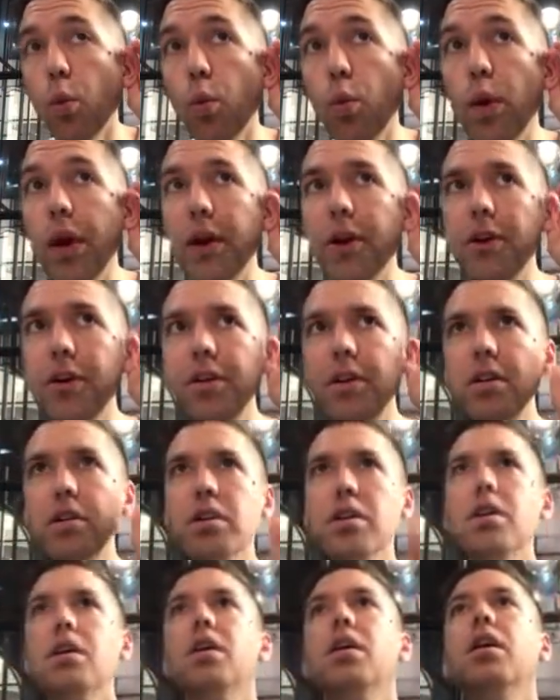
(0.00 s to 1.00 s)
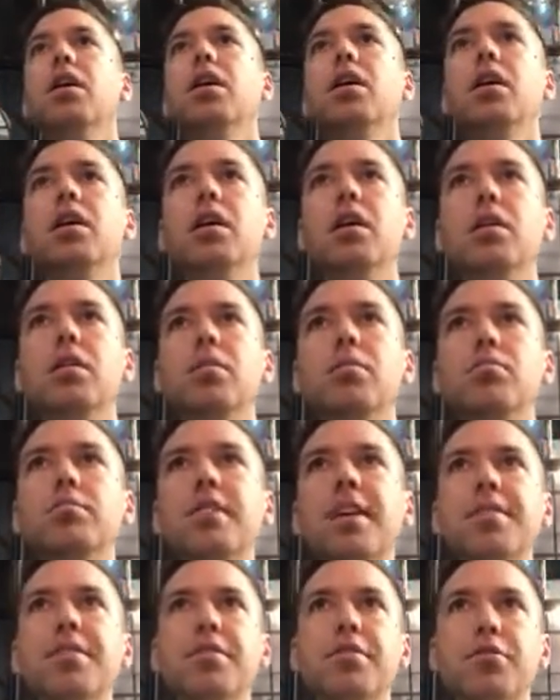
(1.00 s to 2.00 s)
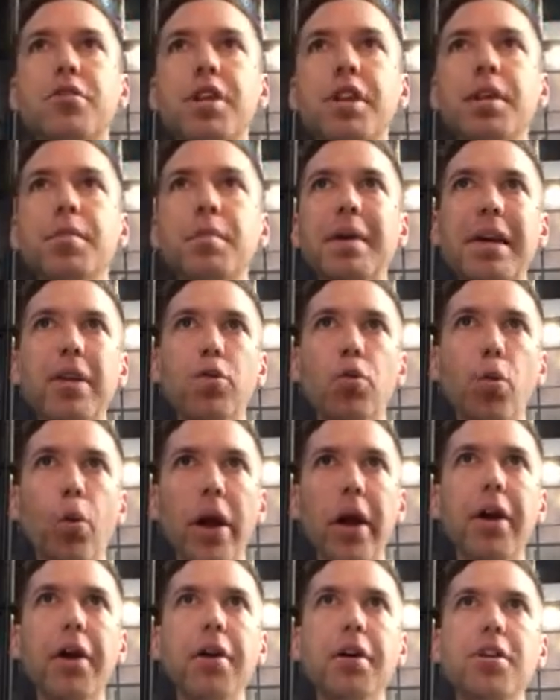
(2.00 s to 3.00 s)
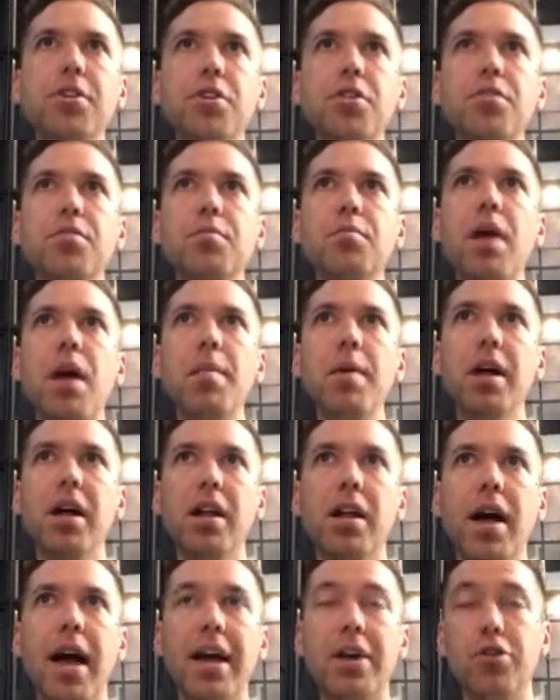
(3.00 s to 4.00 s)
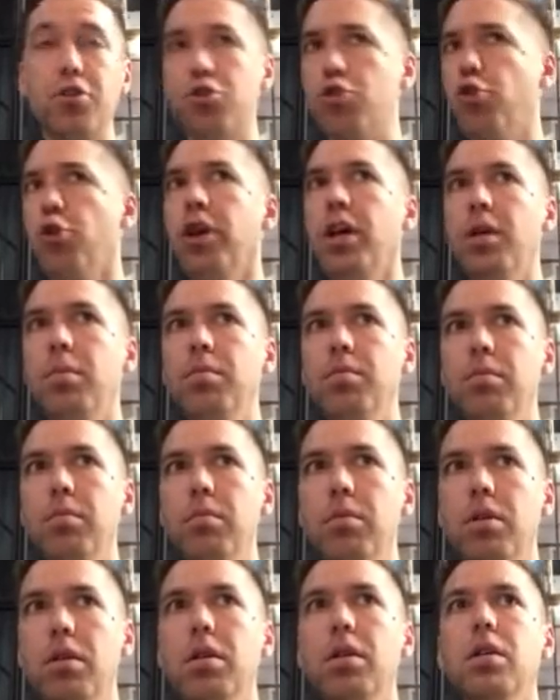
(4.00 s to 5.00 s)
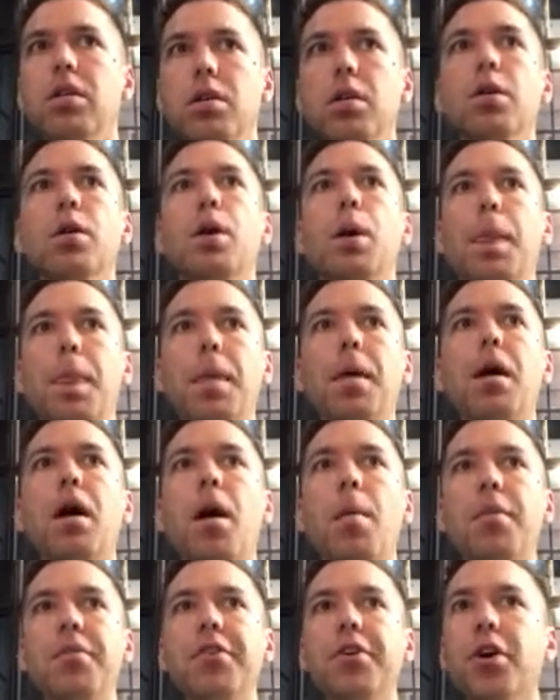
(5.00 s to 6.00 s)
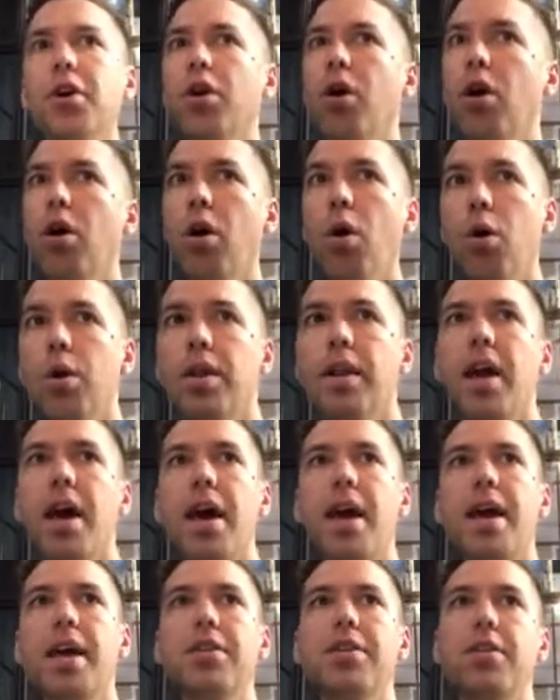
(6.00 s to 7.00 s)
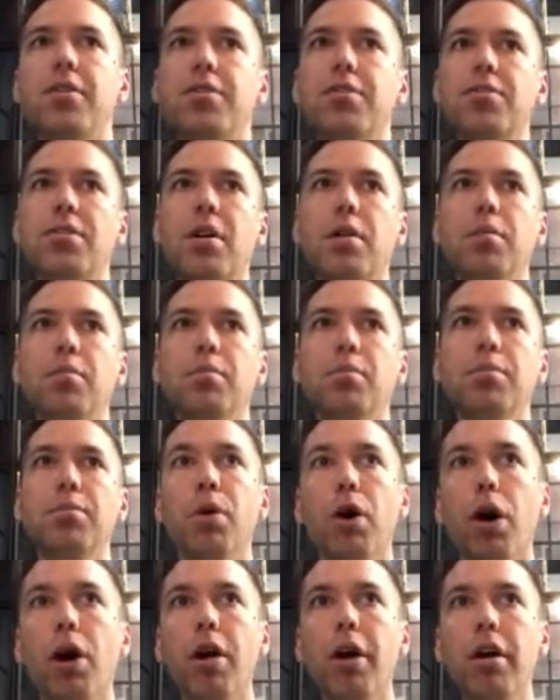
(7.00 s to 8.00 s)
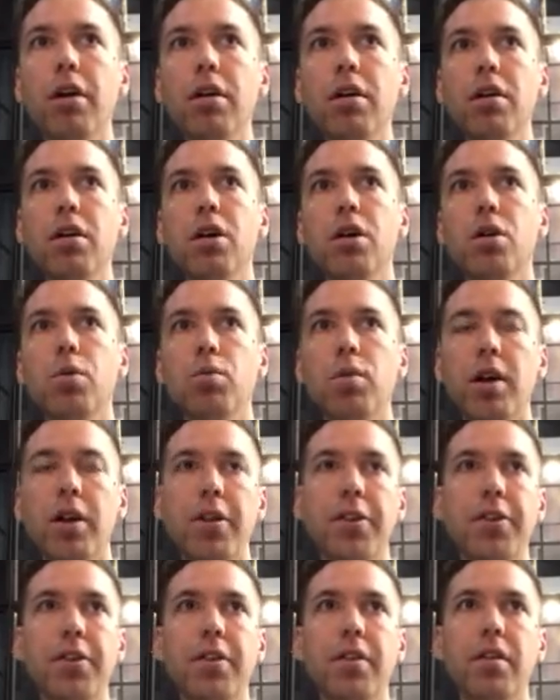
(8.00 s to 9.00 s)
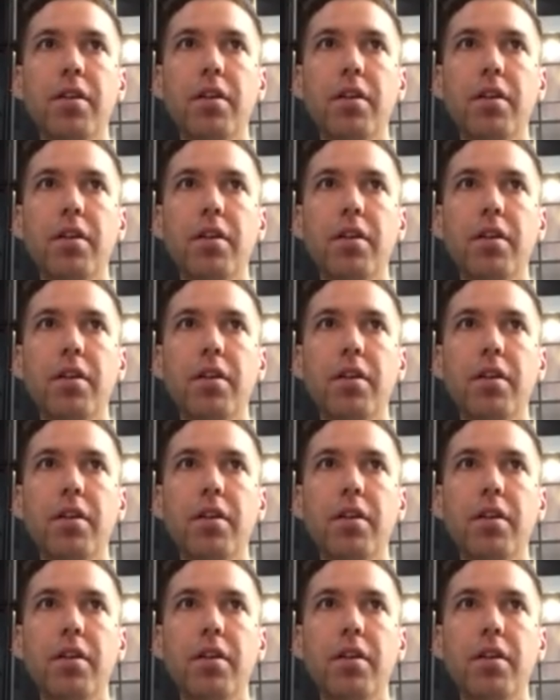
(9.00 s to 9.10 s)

Weird? Doesn't really mean weird, just maybe extreme. If you go to Hongdae and there's some bar with